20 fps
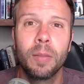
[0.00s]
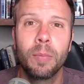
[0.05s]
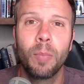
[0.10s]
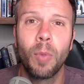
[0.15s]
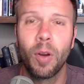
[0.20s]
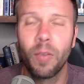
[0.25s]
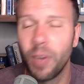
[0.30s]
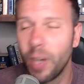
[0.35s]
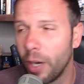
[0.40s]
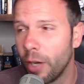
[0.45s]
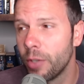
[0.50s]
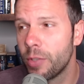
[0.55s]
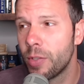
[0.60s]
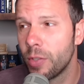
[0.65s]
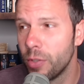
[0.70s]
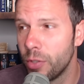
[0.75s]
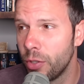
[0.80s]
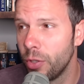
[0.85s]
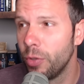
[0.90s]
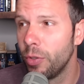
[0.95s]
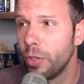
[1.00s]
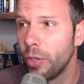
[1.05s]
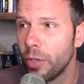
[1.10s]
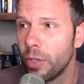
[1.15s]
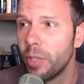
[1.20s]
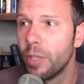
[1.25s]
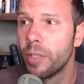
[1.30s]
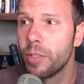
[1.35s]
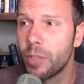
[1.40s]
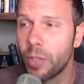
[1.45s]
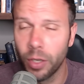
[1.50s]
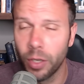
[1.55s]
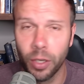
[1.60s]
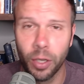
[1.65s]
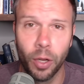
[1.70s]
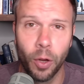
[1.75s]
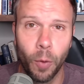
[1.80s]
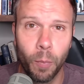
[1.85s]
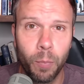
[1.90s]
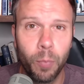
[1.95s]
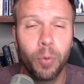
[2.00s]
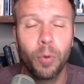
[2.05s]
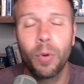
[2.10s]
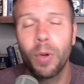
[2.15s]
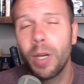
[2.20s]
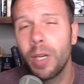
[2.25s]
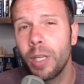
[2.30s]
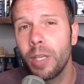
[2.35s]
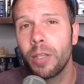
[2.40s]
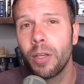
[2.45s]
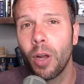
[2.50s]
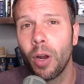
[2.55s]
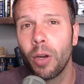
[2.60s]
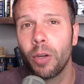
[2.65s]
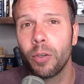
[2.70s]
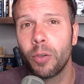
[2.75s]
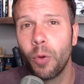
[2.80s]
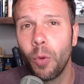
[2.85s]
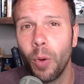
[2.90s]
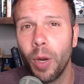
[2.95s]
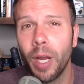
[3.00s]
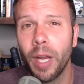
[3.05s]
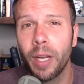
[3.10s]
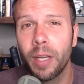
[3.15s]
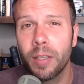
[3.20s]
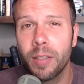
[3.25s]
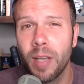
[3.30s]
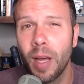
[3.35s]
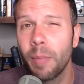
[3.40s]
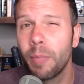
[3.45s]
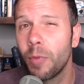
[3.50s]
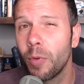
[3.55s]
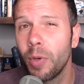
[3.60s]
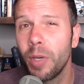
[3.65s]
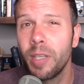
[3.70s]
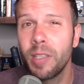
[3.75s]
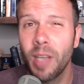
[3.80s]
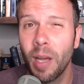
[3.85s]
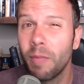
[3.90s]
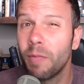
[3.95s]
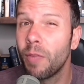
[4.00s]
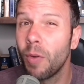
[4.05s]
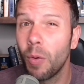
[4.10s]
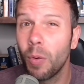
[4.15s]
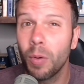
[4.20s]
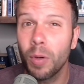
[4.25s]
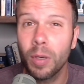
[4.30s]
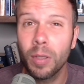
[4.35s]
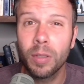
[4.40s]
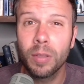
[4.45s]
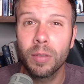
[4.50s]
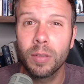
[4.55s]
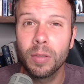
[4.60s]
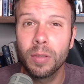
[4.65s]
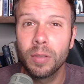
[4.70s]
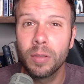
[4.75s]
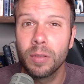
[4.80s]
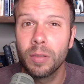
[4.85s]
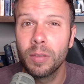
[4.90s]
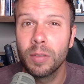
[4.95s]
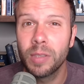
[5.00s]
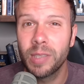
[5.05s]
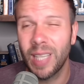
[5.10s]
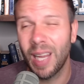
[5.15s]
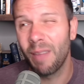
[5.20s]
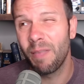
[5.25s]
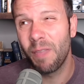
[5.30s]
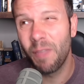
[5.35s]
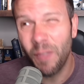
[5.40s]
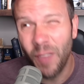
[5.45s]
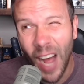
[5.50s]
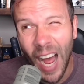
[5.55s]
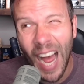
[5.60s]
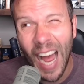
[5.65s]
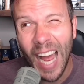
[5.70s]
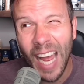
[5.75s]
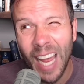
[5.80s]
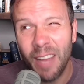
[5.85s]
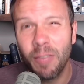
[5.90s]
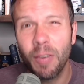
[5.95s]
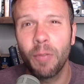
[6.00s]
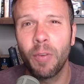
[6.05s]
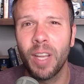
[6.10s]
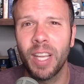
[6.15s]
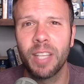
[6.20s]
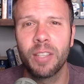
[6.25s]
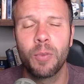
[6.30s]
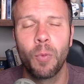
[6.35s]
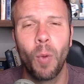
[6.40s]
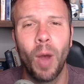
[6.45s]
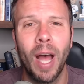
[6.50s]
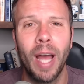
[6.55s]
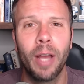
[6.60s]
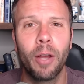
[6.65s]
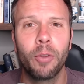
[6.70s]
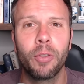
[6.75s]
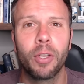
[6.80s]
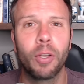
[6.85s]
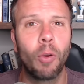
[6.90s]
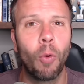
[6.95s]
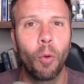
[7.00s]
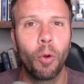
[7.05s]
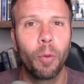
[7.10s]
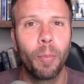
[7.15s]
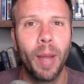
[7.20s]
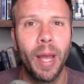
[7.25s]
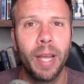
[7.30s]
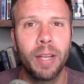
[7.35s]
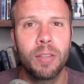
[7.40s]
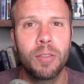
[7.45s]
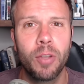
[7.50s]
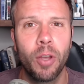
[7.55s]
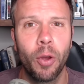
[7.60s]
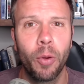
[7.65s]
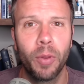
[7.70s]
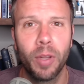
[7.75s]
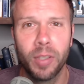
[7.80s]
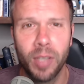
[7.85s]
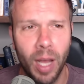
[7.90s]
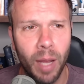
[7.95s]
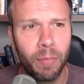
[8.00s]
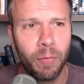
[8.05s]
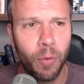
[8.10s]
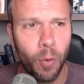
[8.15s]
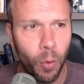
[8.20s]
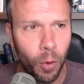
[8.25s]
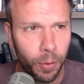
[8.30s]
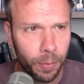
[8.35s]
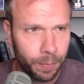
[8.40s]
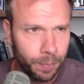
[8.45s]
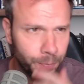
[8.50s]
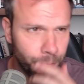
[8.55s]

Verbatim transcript: Marvin Harrison Jr. is go pretty darn quick. Top three, top four, top five if it gets wild and quarterbacks go in the top four.